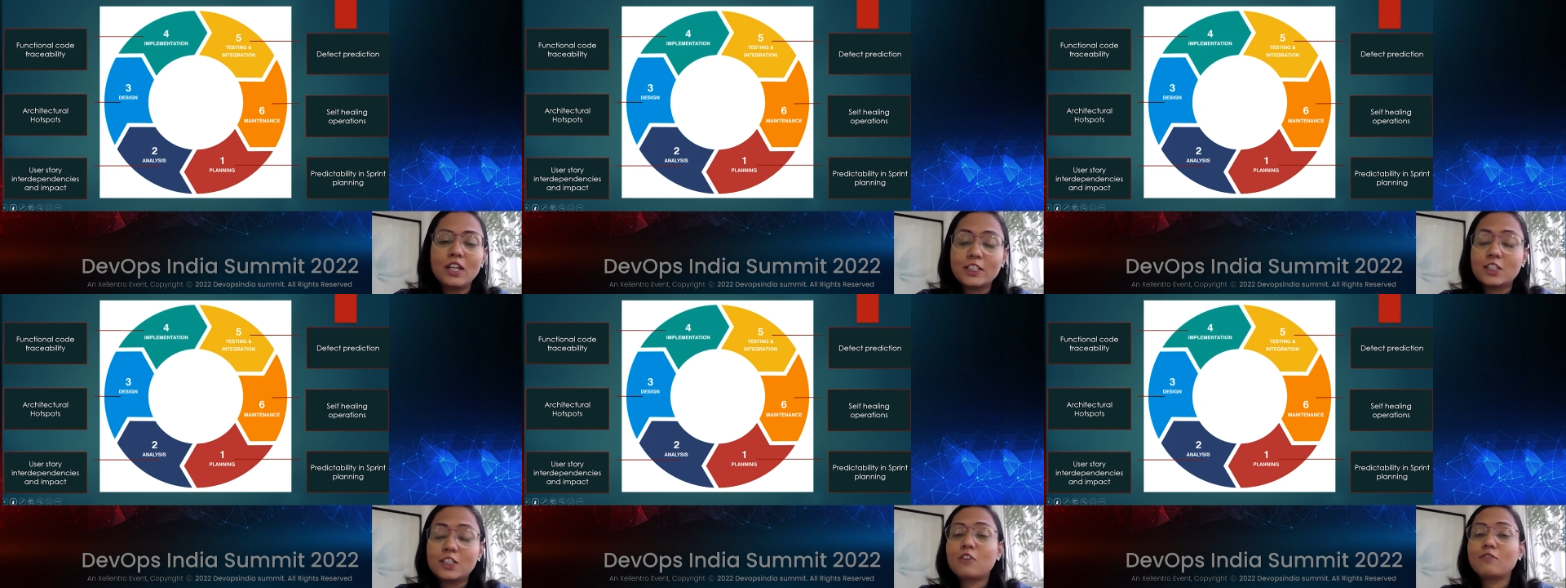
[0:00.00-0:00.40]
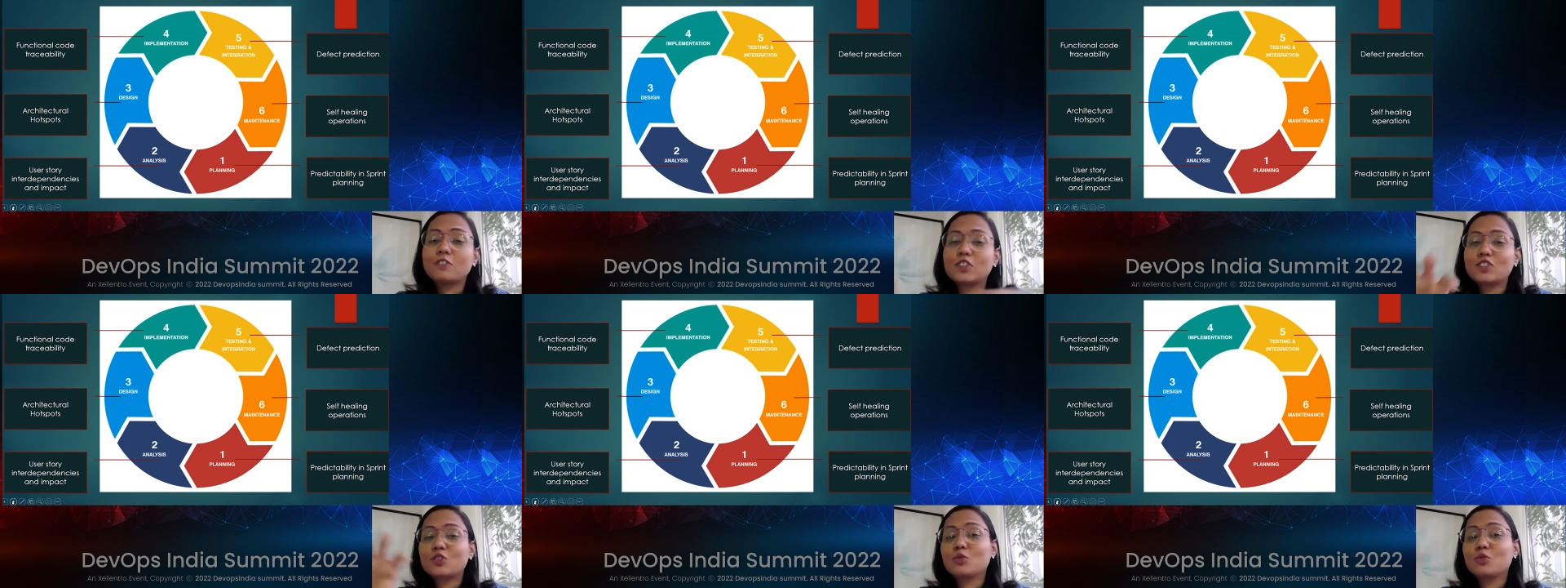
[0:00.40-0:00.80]
instead of
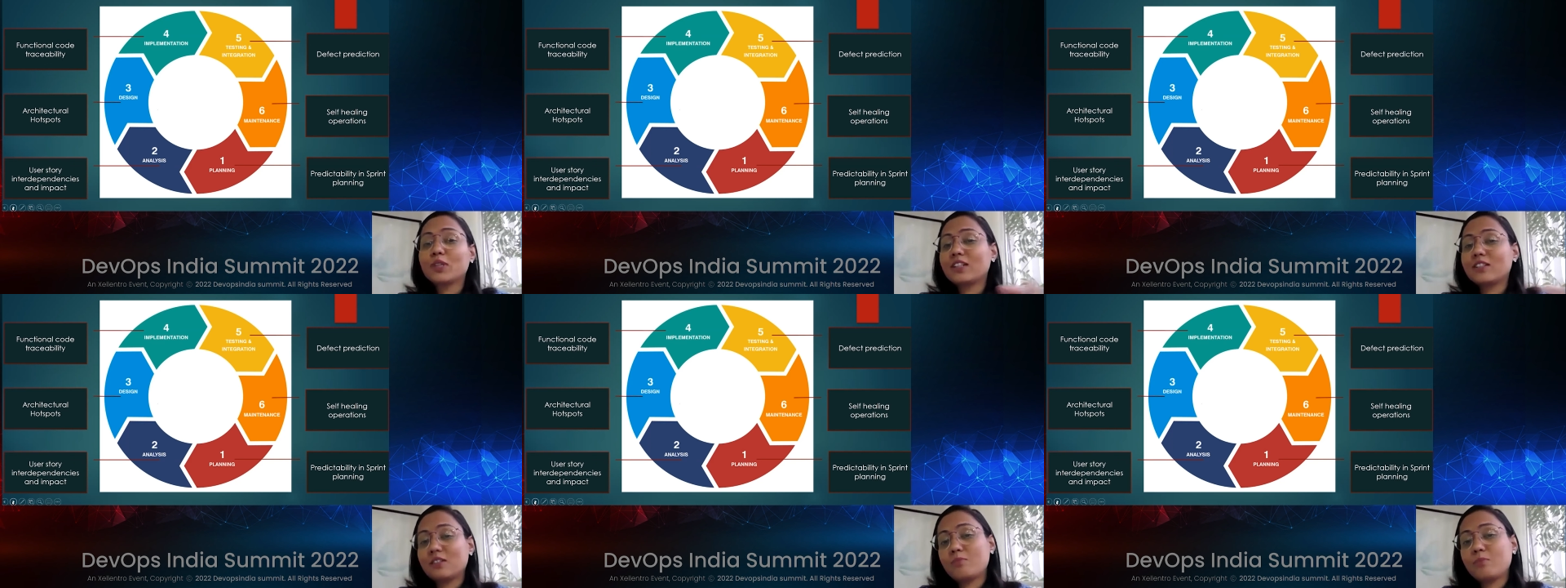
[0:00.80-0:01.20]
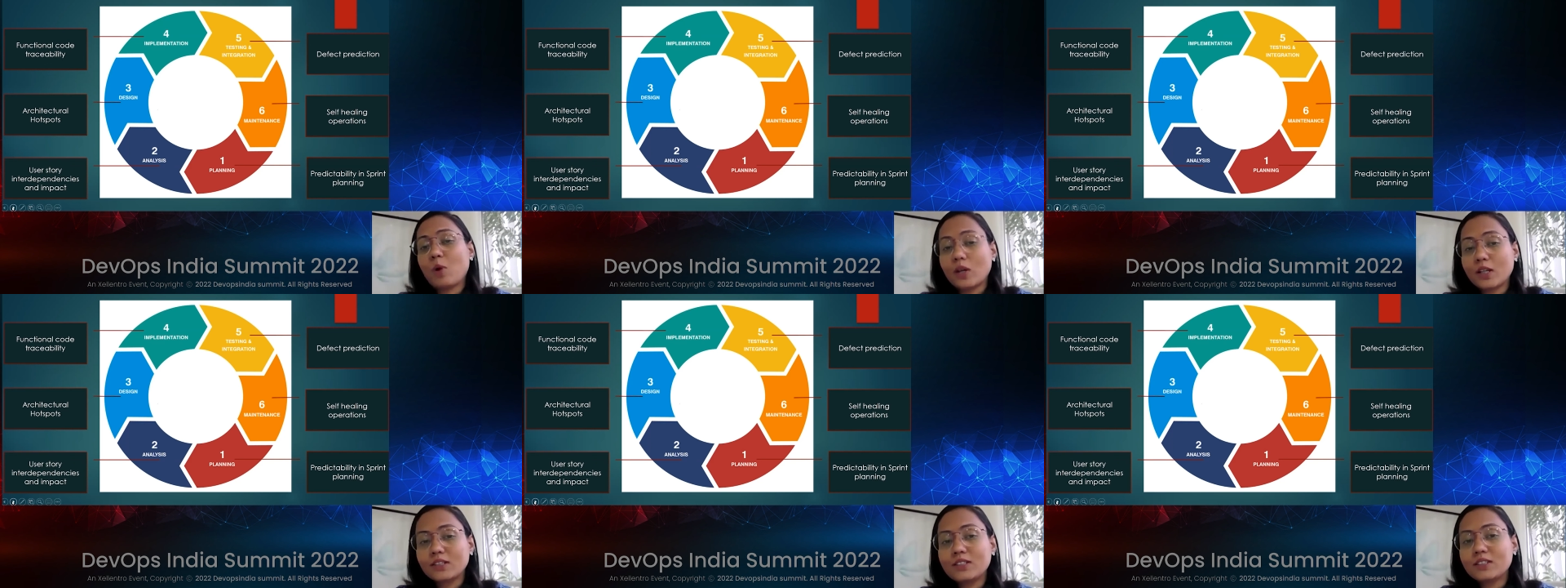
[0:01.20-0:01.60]
just doing it in
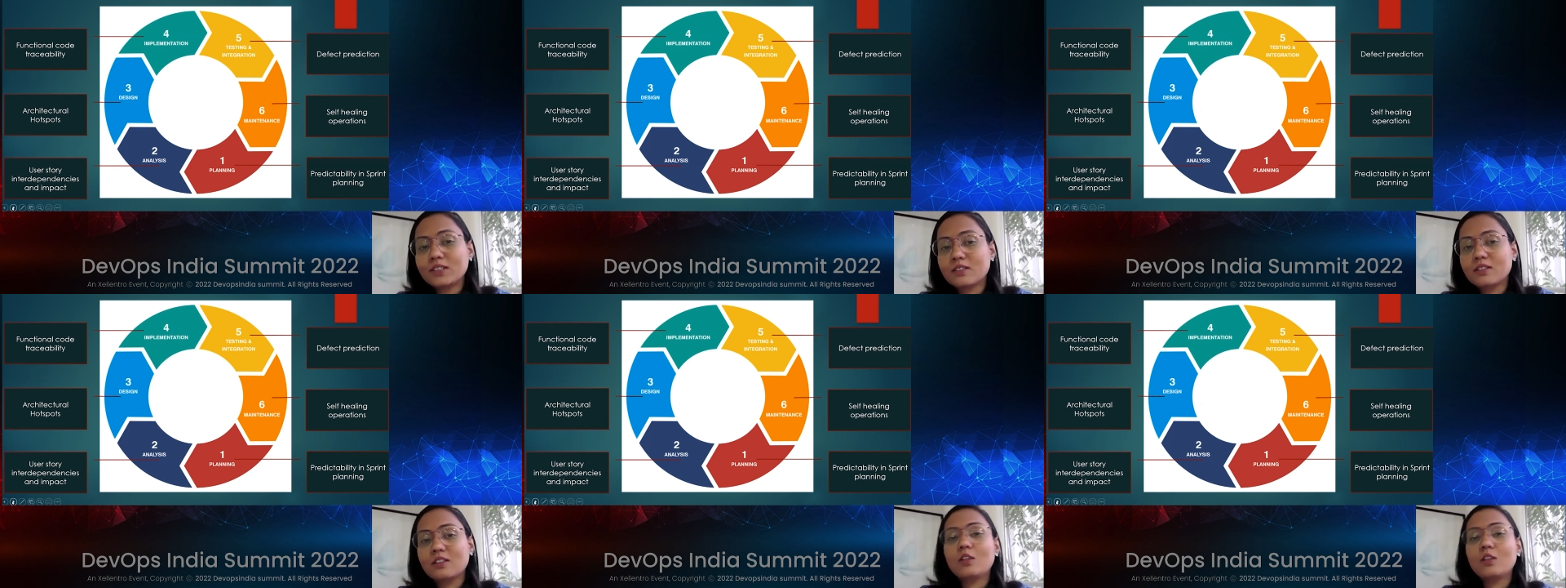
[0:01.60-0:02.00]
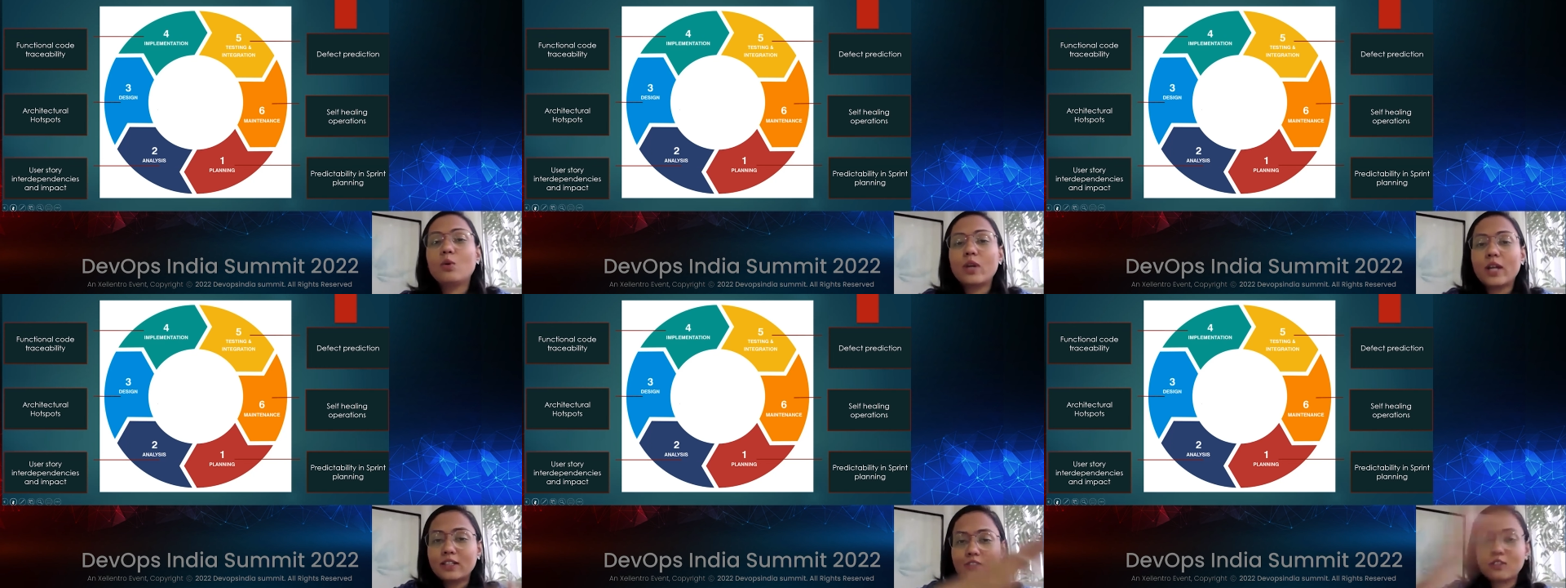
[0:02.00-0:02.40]
pockets,
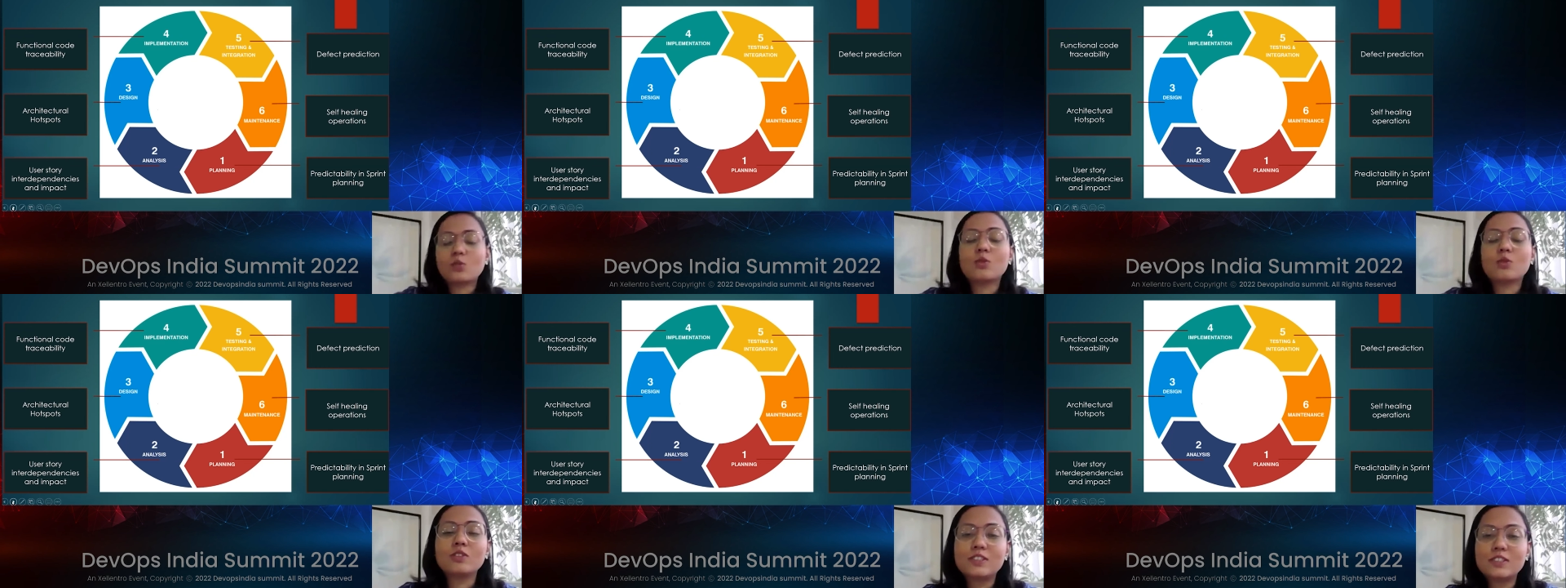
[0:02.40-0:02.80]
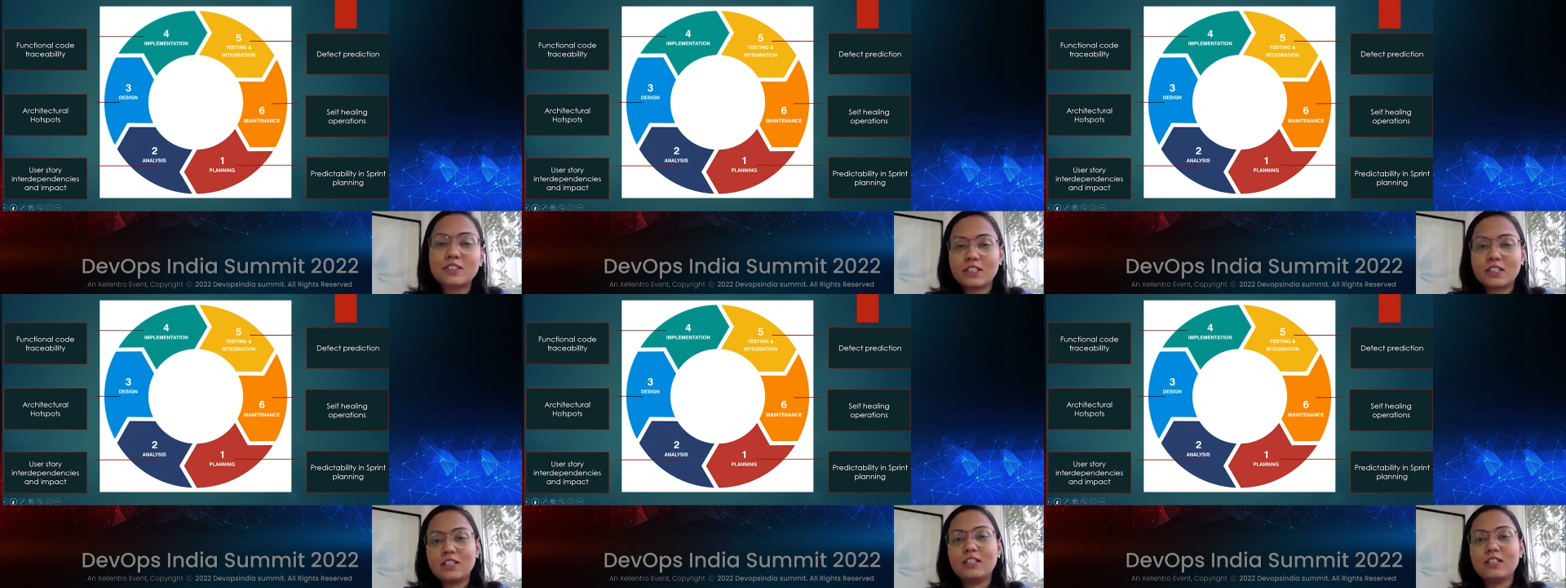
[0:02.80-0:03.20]
look at it
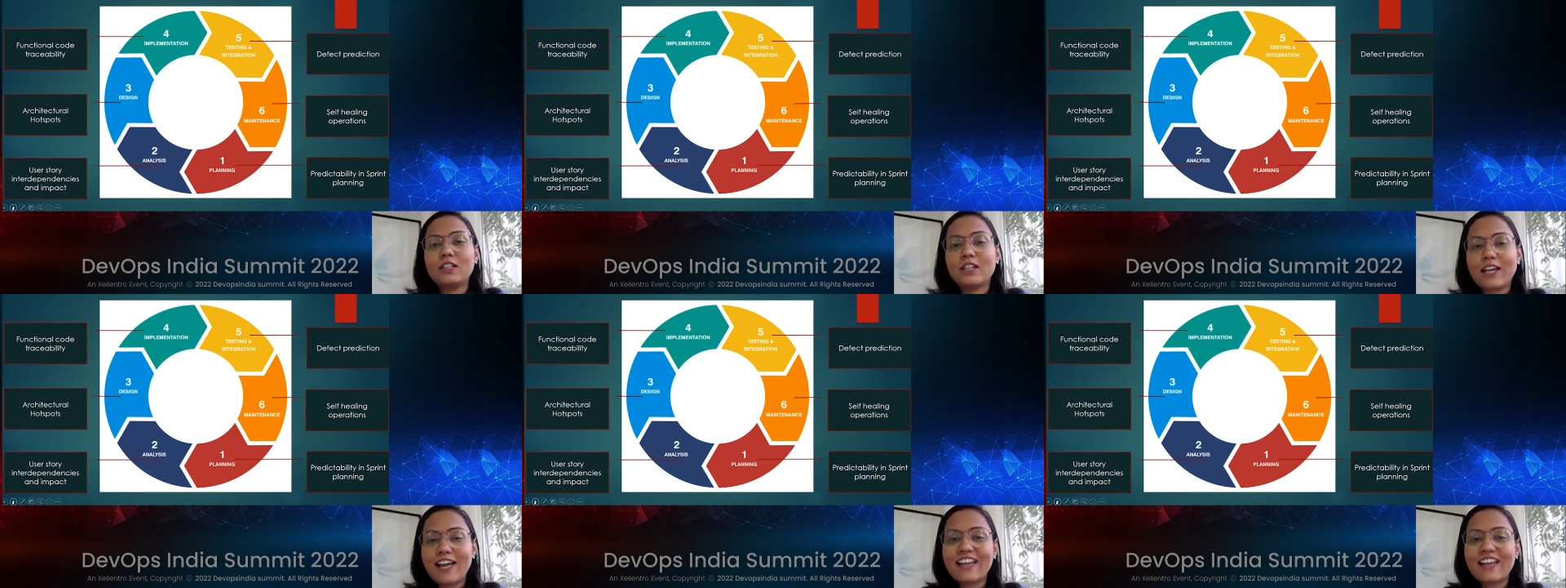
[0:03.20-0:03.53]
holistically